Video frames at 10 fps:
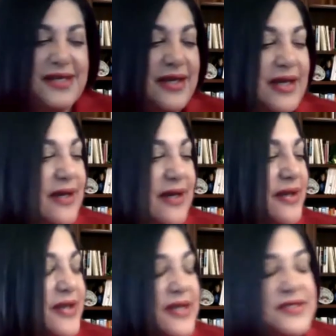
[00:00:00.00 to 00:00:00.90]

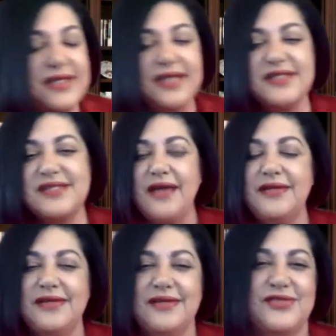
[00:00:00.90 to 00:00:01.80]
It's an
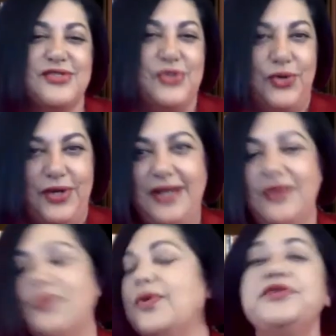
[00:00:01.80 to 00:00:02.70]
exciting
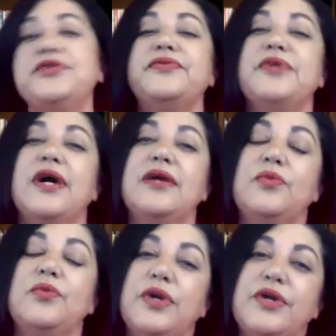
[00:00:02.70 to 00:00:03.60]
story, what you've done
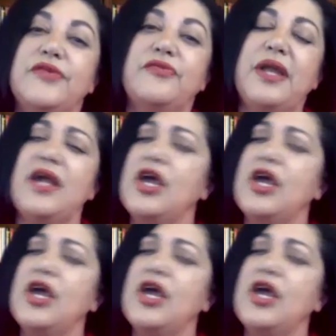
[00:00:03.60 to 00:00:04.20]
and where you've been.